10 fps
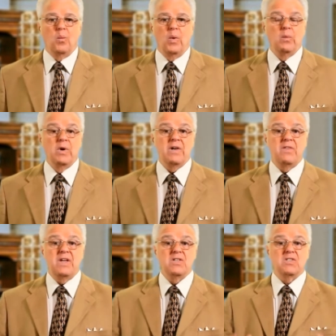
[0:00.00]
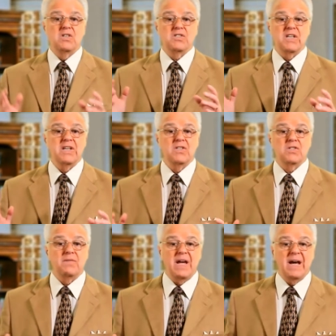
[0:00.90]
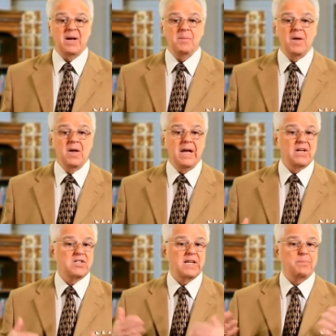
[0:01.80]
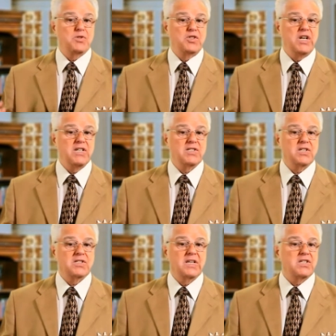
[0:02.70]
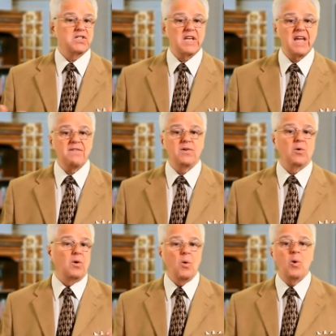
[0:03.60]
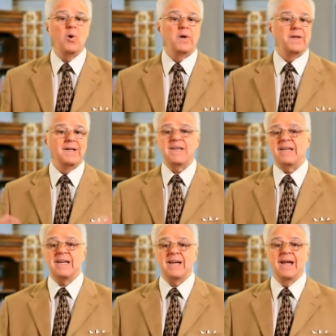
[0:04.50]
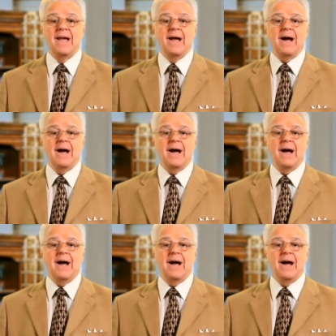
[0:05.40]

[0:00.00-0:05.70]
When one of these descendants of Adam accepts Jesus as Savior, Lord, and King,